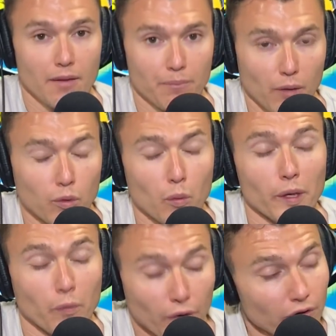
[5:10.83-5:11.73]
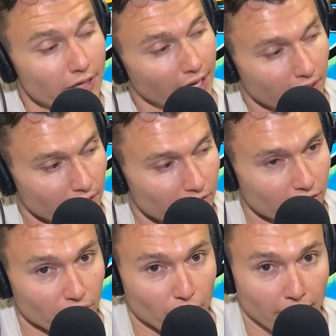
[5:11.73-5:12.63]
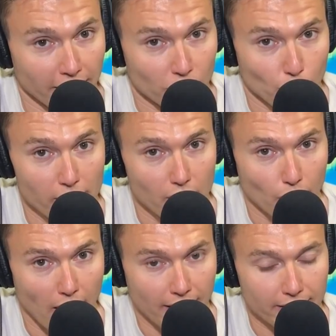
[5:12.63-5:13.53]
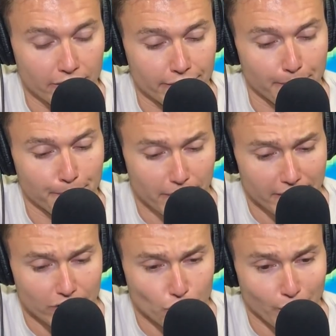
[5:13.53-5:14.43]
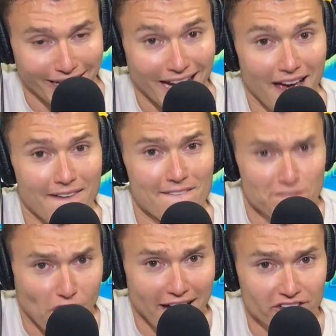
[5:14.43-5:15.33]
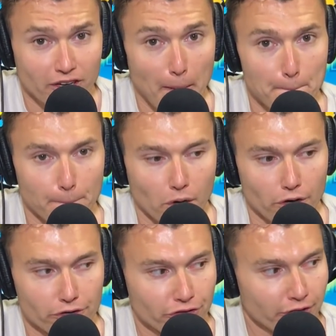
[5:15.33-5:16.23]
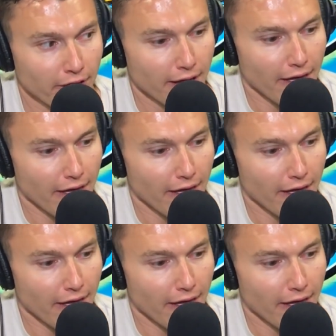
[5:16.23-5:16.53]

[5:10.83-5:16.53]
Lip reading: But what we will get into is we are rocking some pretty sweet, fresh merch.